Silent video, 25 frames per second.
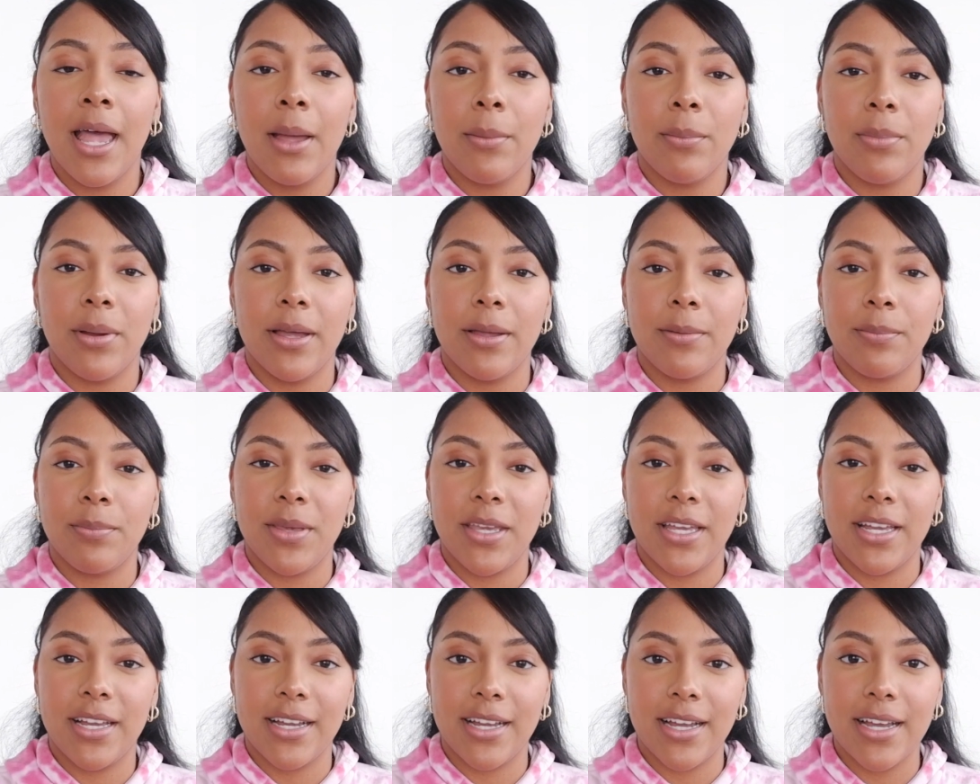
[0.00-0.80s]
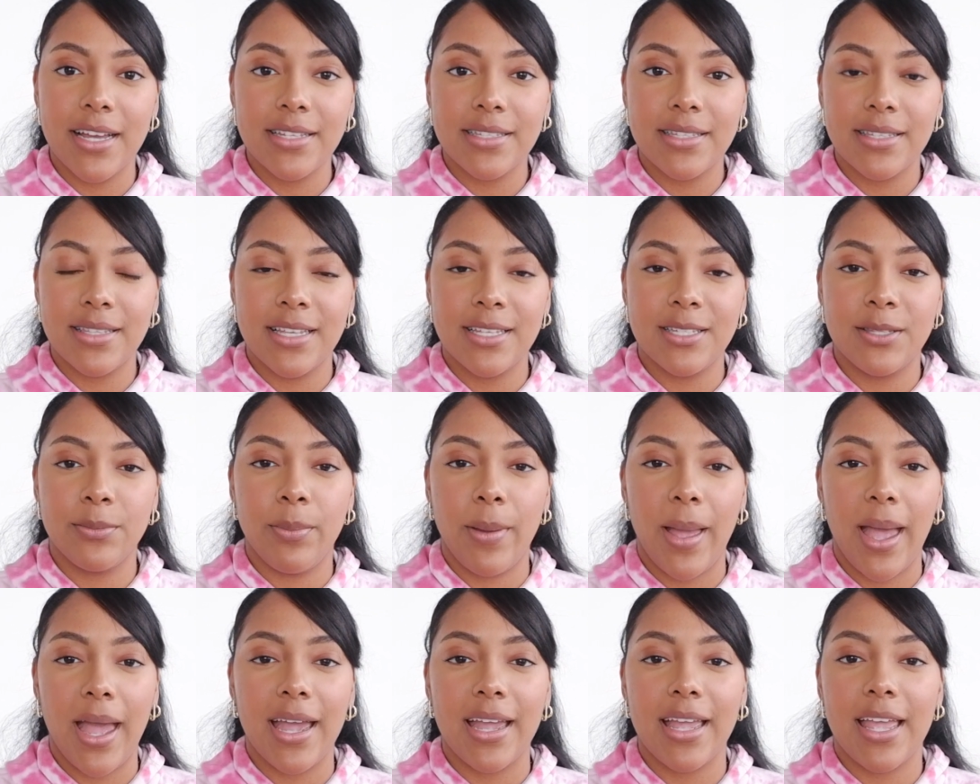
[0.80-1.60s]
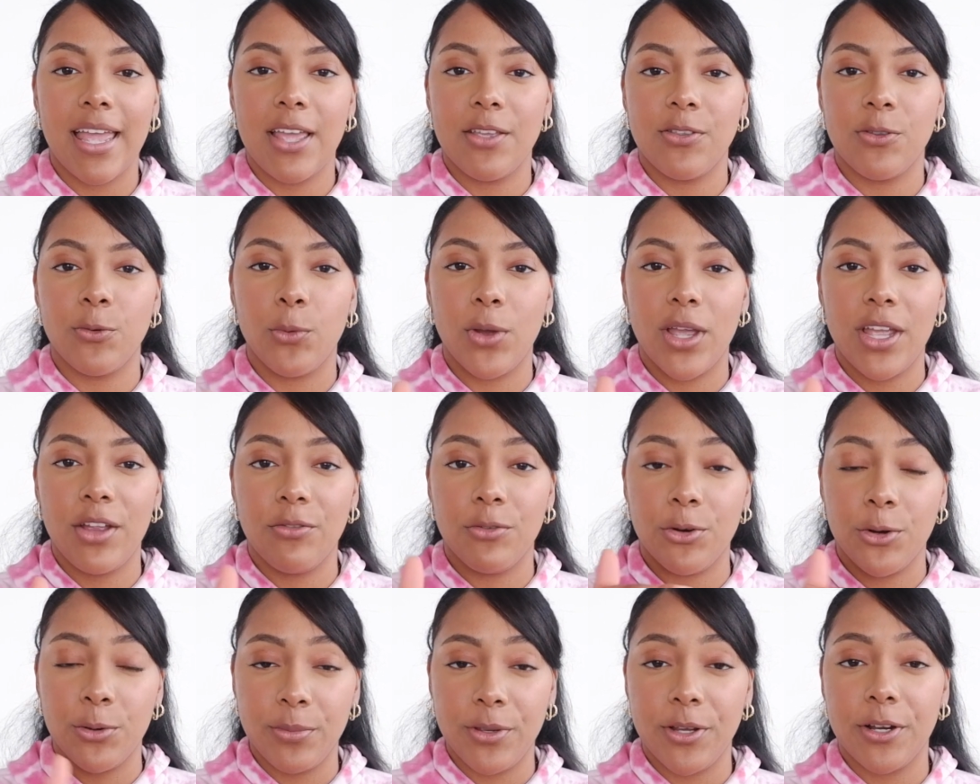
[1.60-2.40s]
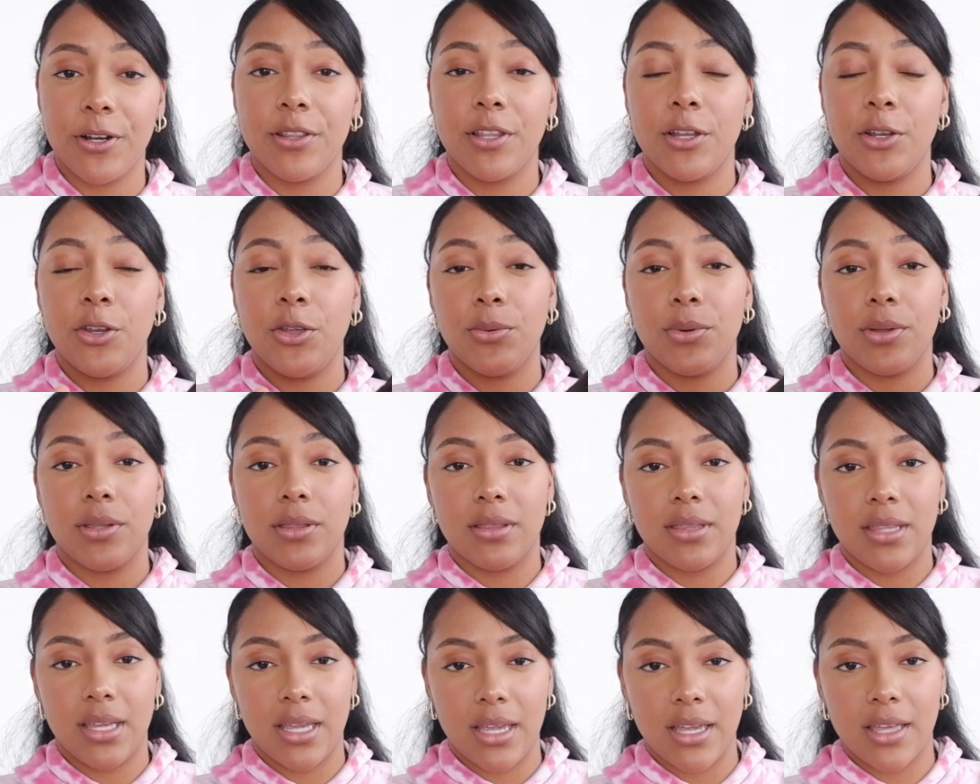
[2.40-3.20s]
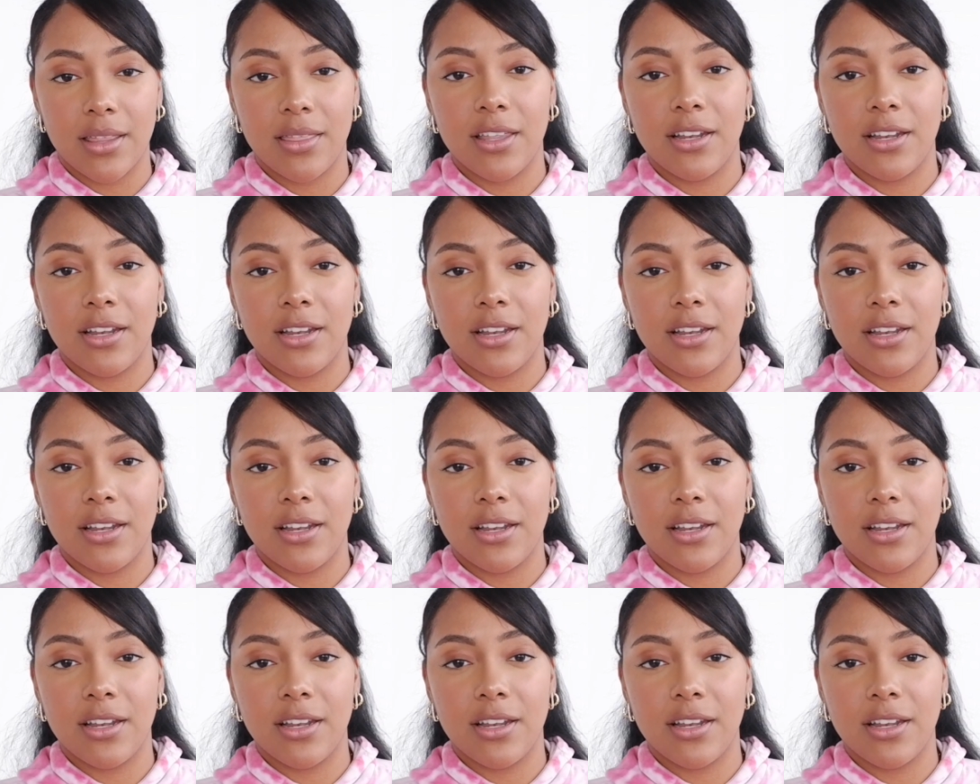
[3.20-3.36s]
but because this bag is way roomier than you would think,